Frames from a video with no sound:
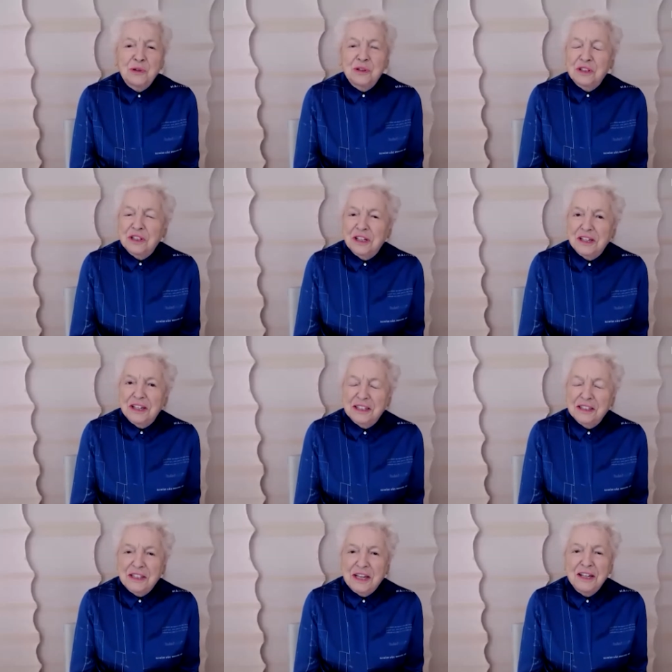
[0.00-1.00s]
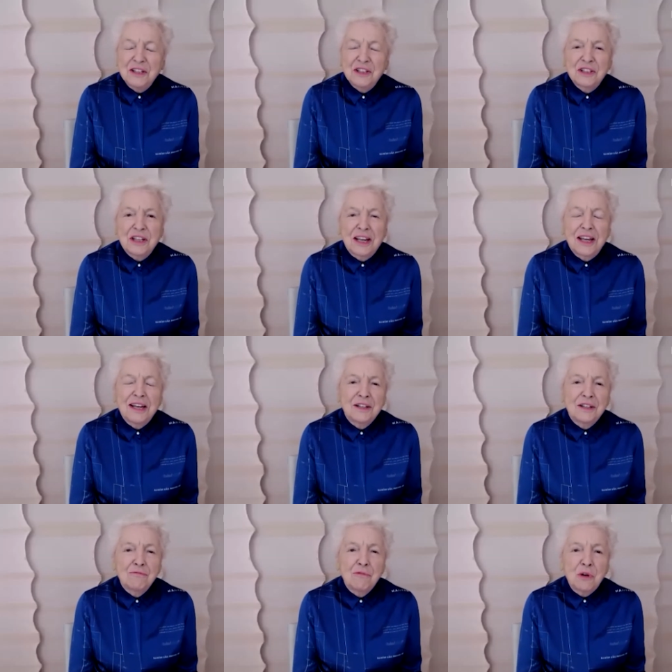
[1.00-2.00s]
to a certain extent
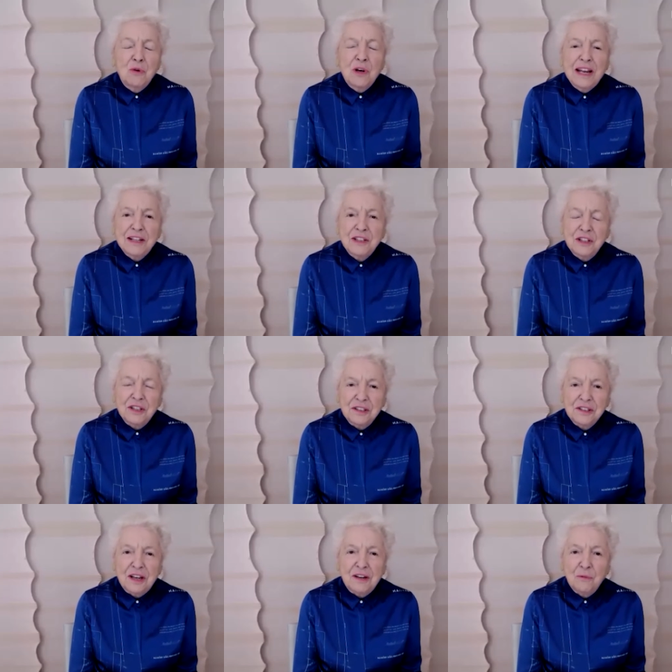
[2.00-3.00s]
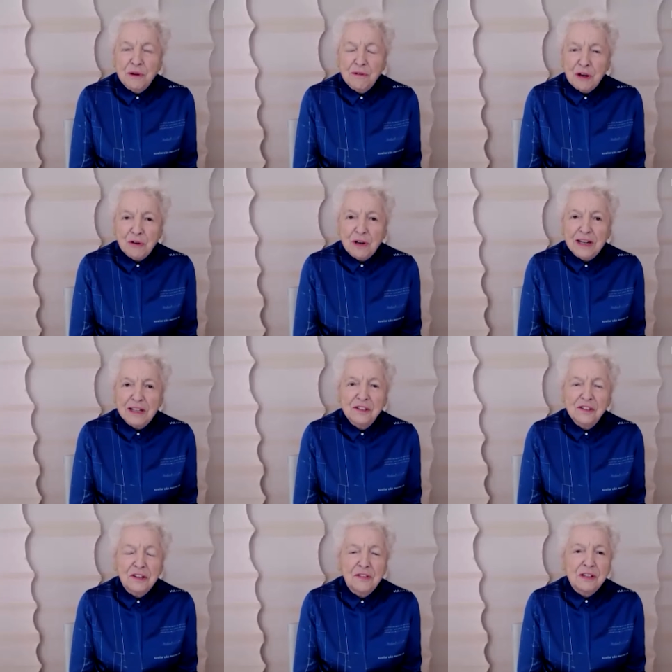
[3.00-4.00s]
and wrote letters, and we wrote
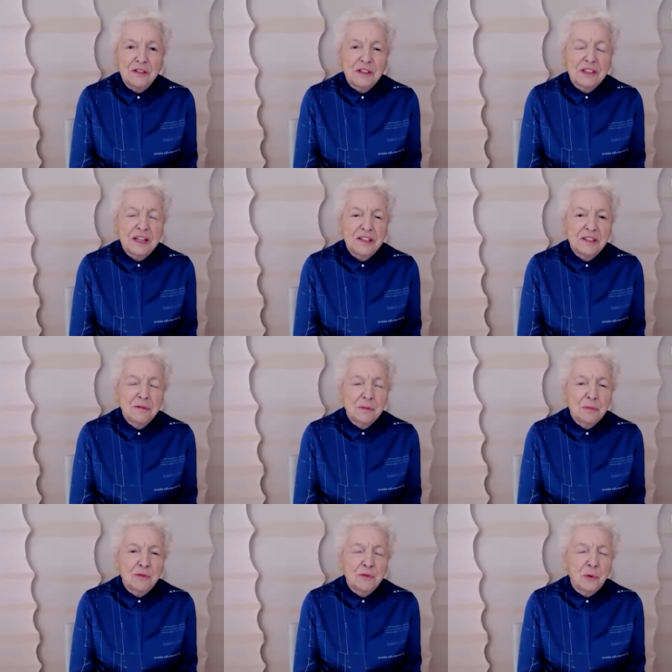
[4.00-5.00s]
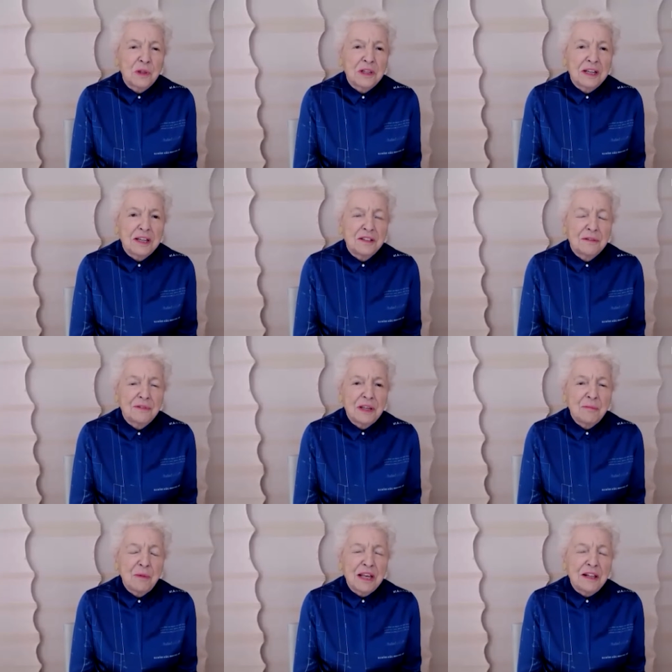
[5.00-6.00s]
letters in those days. It was before the days of
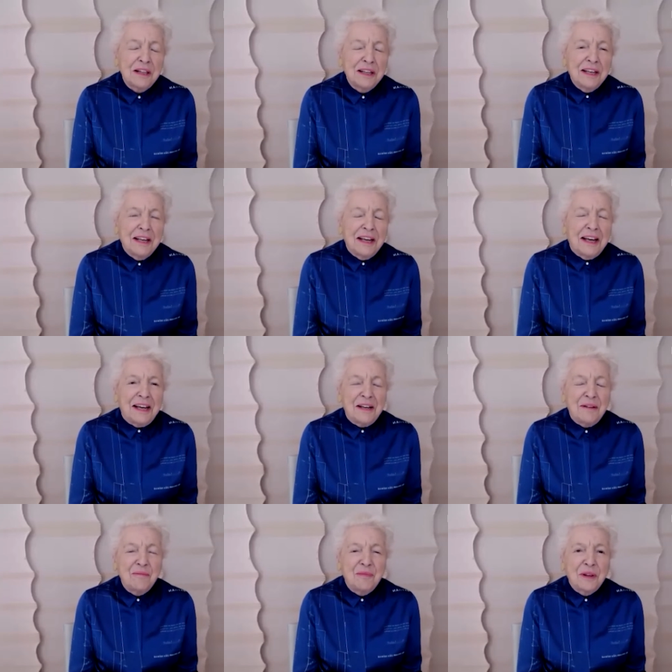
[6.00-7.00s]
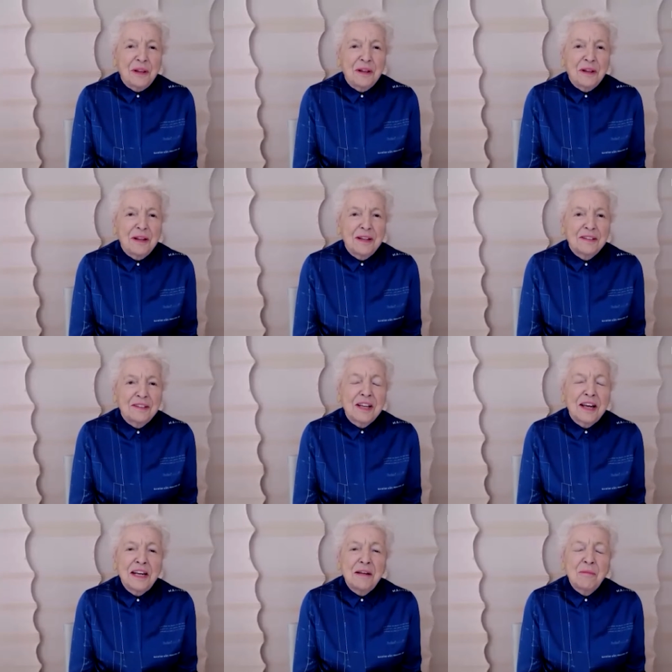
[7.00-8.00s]
email. Um,
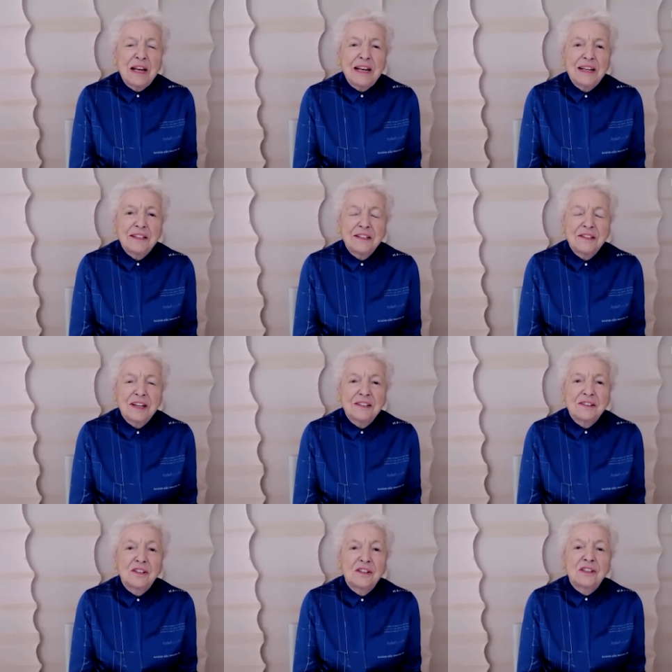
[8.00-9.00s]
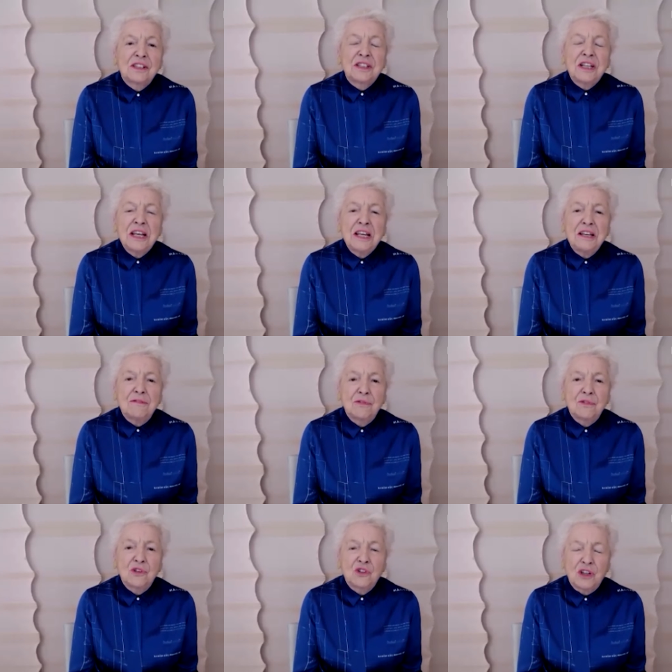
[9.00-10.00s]
signing my letters as
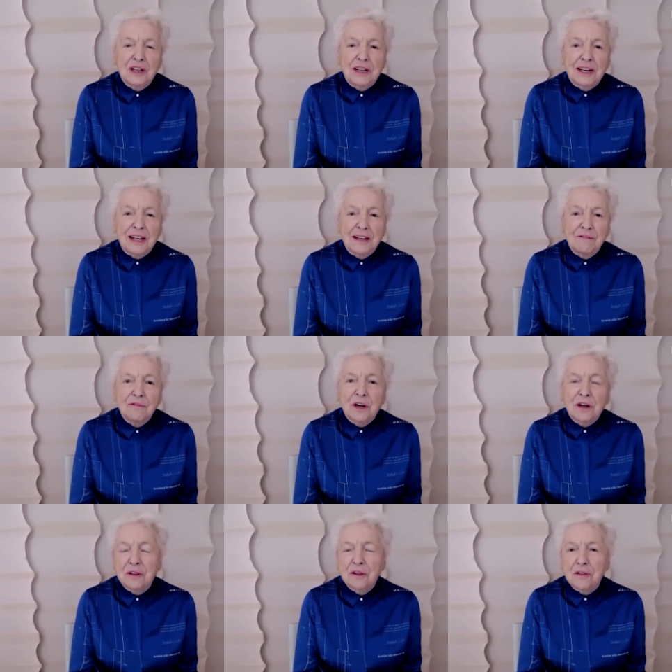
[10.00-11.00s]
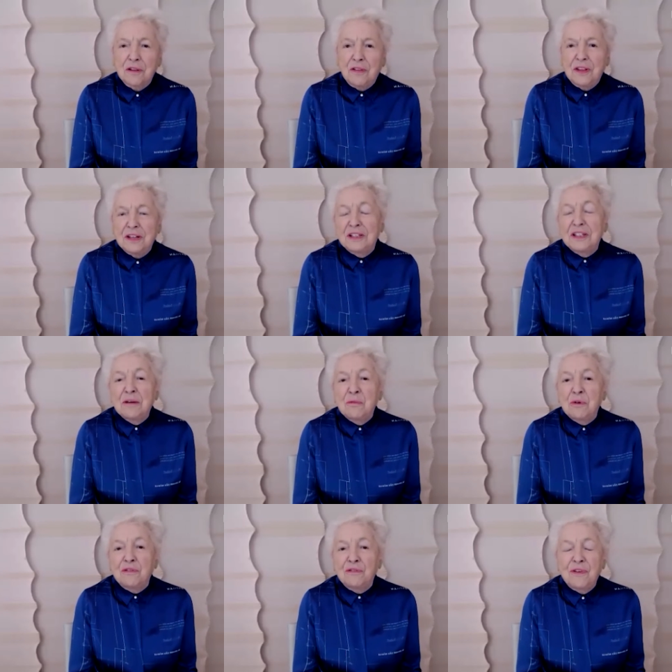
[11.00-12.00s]
Steve Shirley rather than the
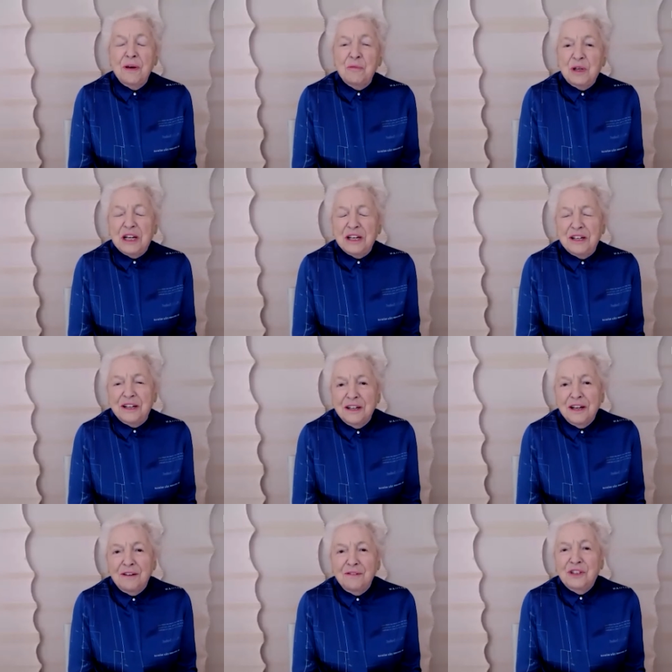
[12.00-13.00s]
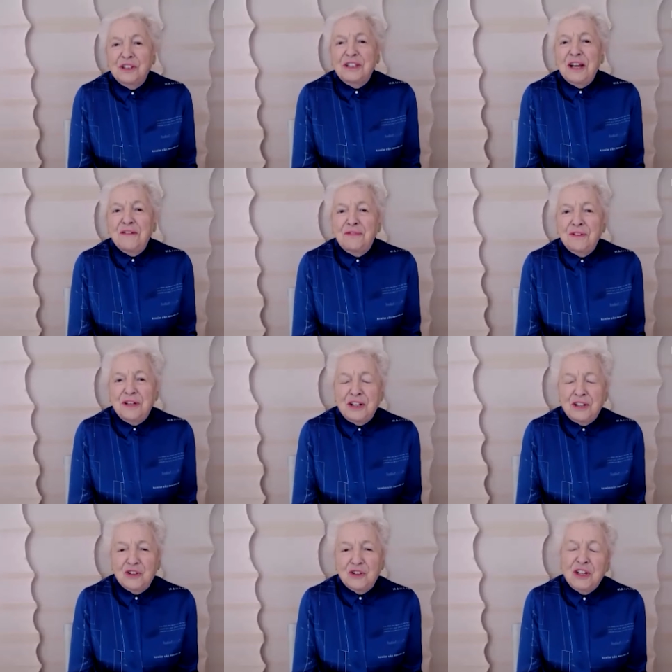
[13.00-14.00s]
double feminine of
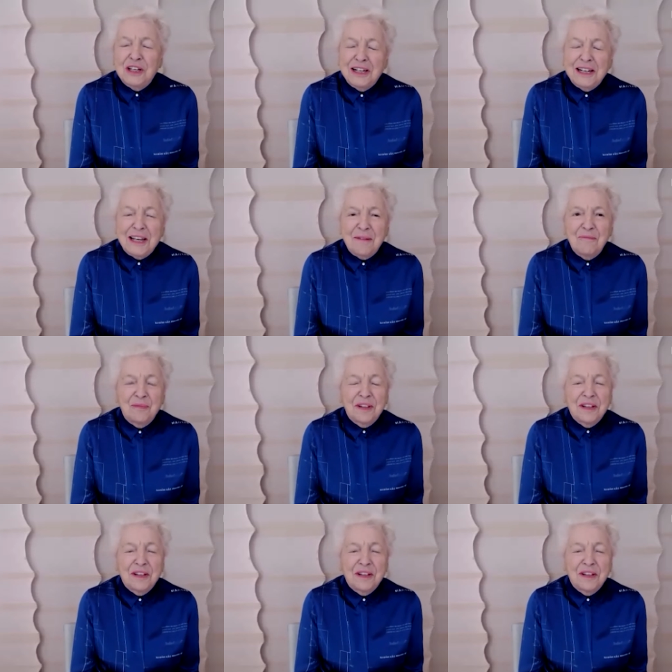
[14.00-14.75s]
Stephanie Shirley.